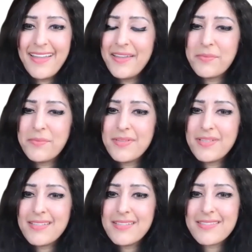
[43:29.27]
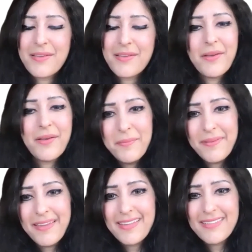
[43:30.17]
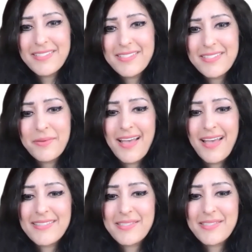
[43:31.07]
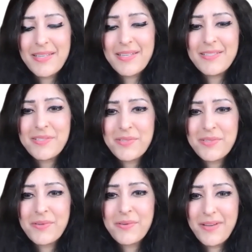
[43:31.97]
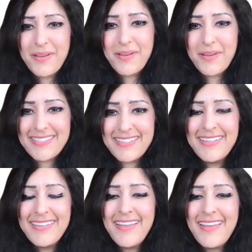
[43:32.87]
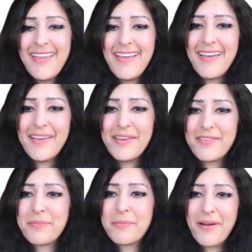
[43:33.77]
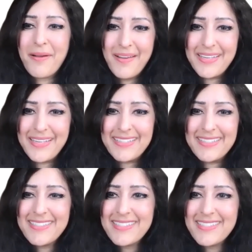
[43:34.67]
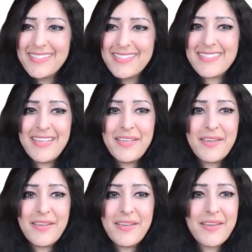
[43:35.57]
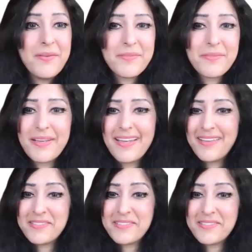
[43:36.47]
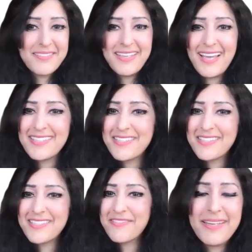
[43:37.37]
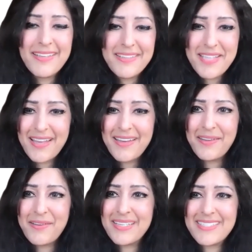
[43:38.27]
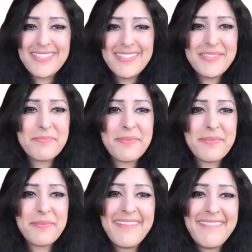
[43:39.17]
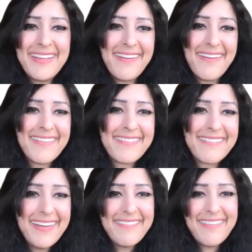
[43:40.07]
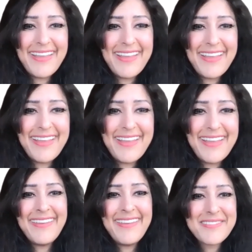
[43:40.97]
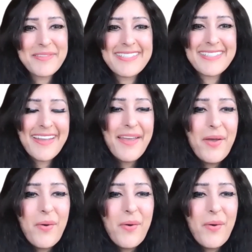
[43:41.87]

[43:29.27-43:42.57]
I was hoping to ask an additional question from our audience to see, I was just going to ask if anybody else had any questions, but we got one right away. Thank you so much.